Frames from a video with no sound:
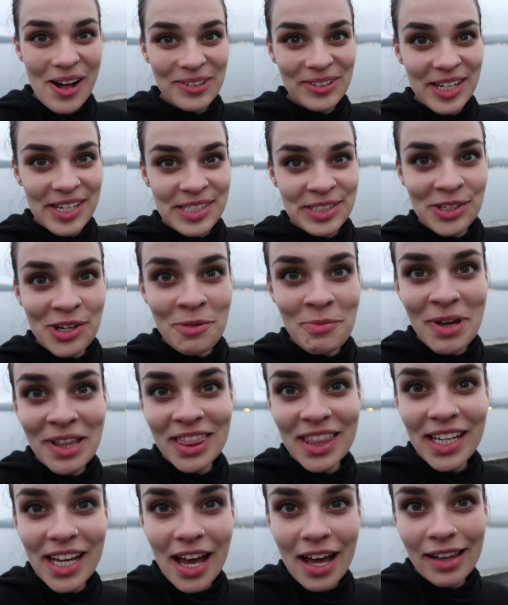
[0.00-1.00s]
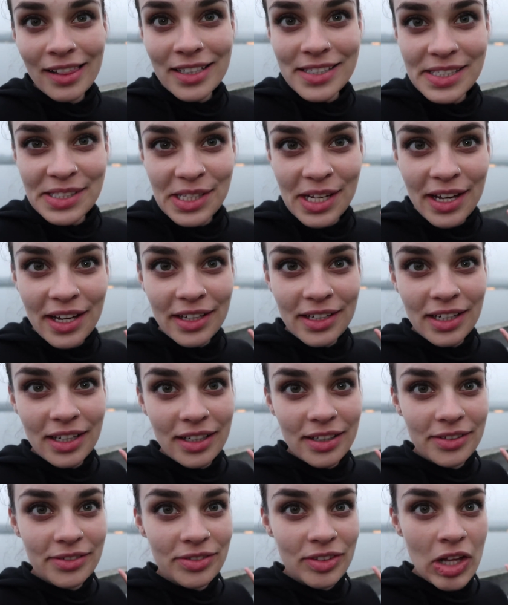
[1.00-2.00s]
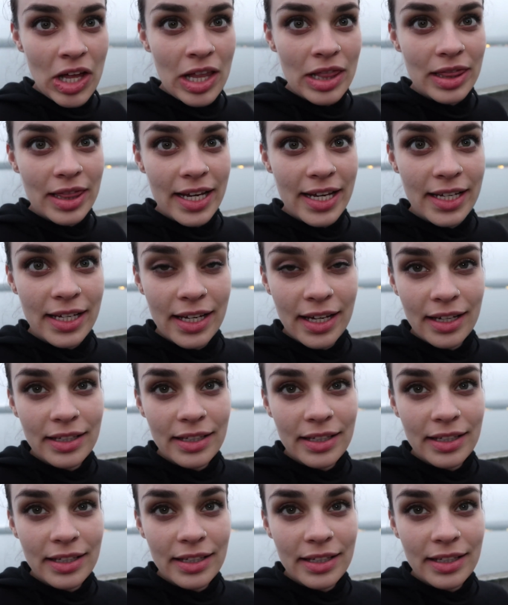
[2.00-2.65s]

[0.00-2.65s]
Alright, so I'm at the other side of Lake